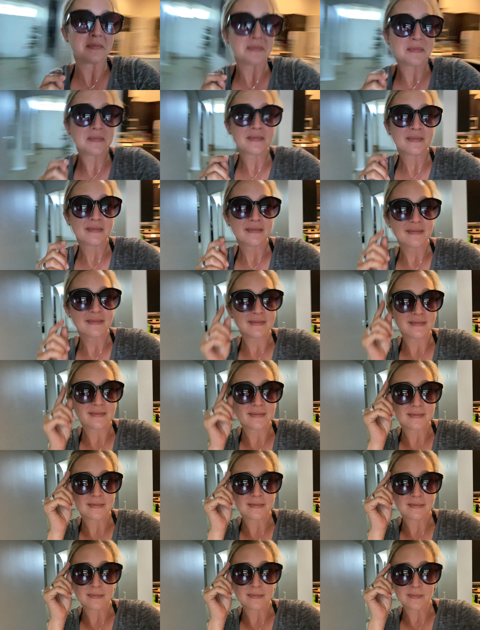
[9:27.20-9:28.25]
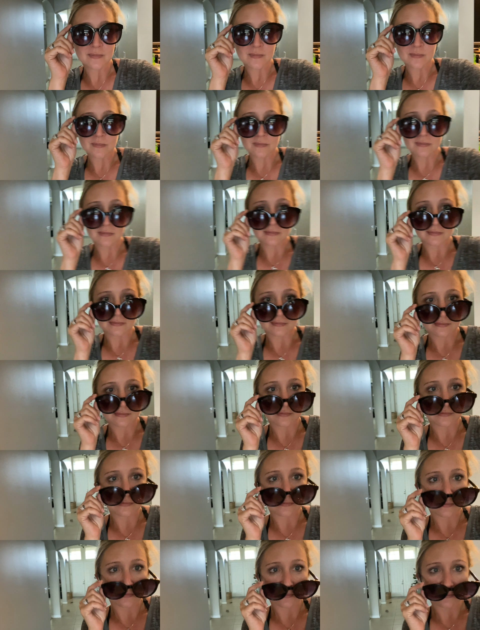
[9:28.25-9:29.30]

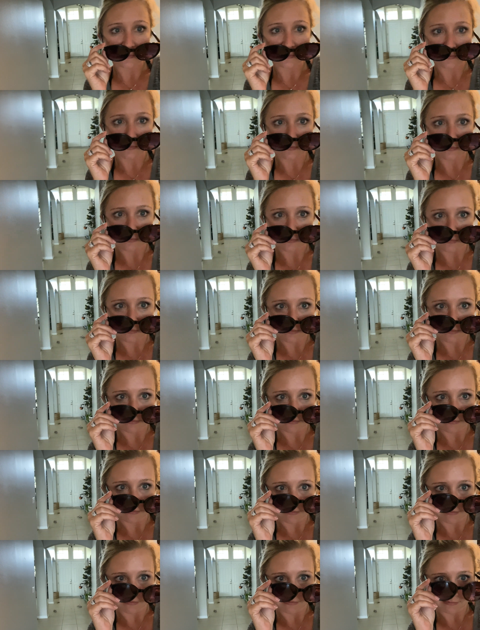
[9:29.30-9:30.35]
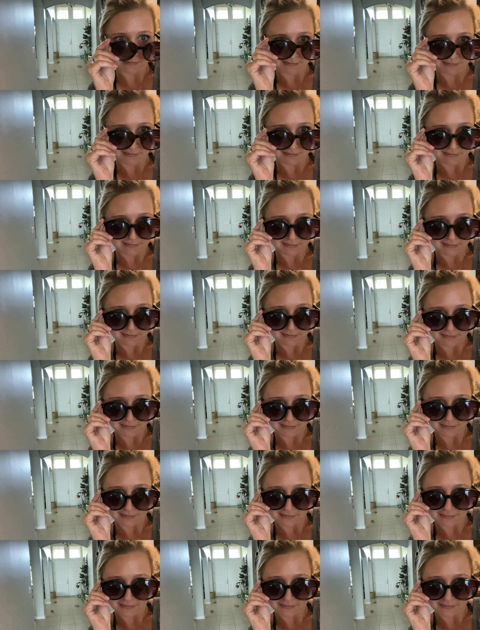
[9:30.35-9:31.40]

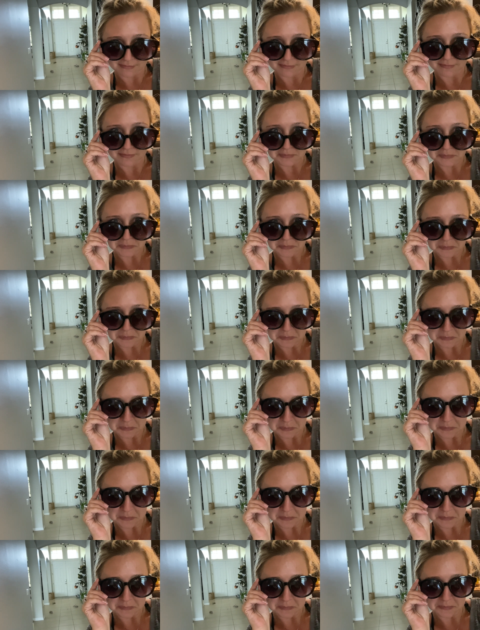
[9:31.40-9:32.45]
[no speech]